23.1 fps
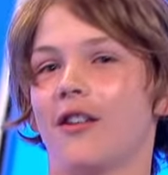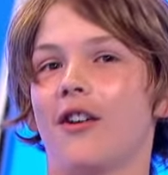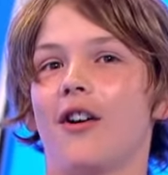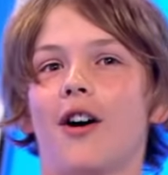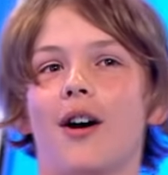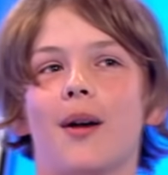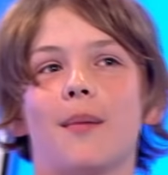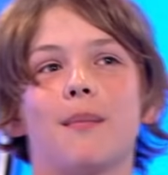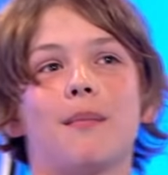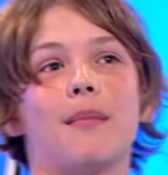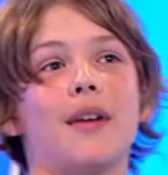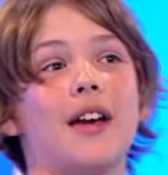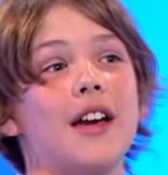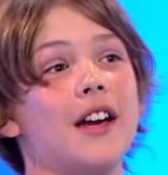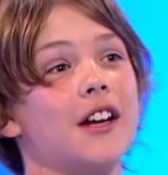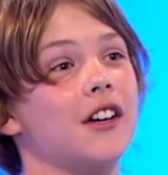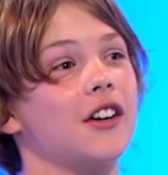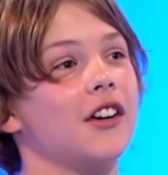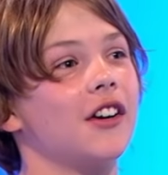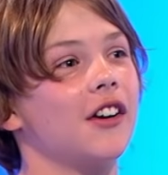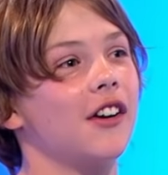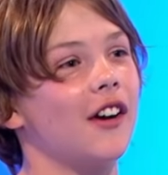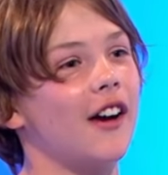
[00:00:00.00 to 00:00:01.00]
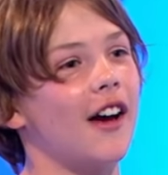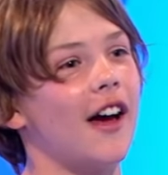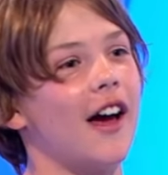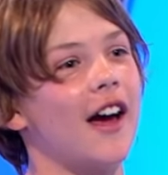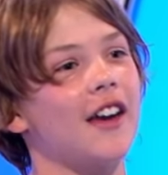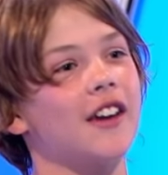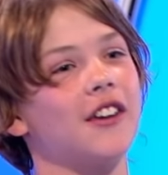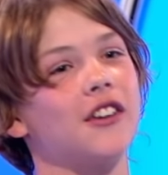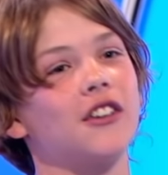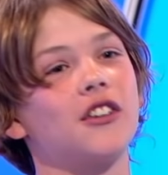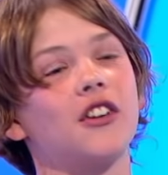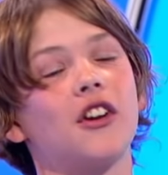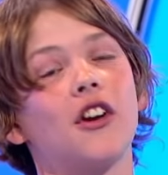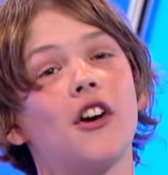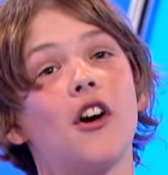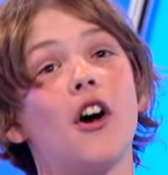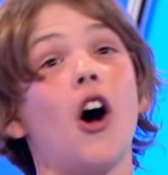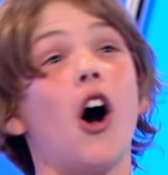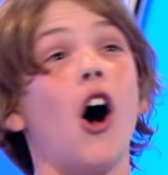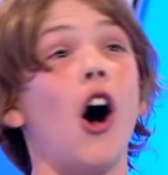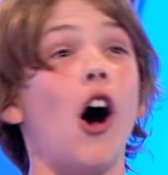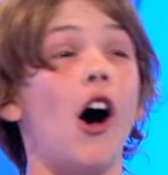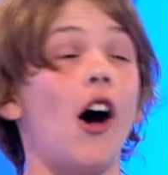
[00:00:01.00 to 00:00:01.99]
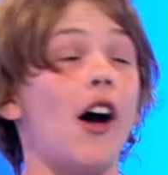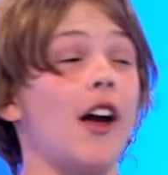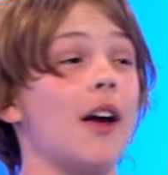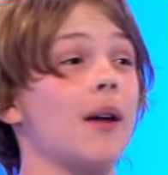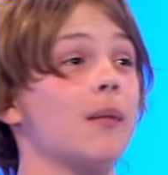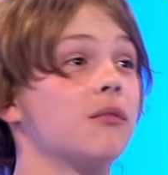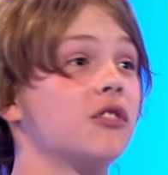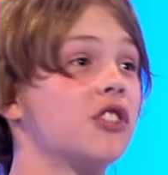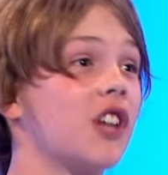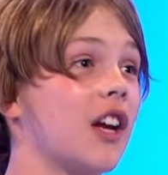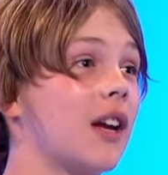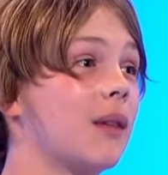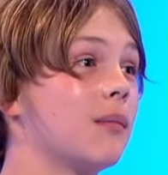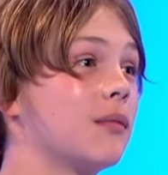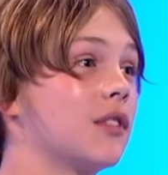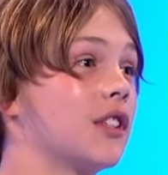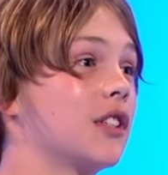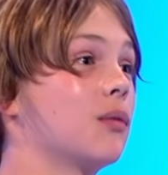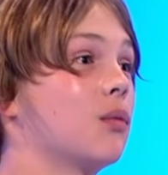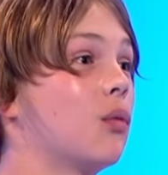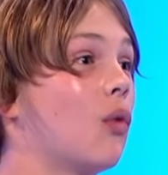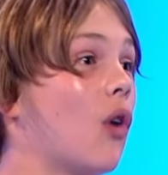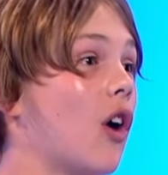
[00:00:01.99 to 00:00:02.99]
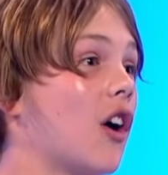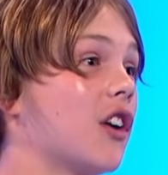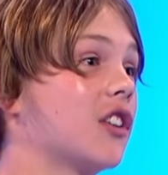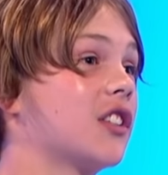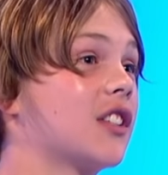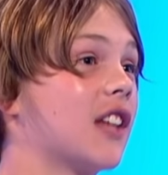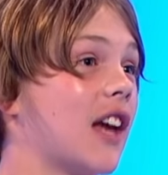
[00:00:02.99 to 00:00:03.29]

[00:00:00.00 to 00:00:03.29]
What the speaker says: I'm Mick, and I am James's worst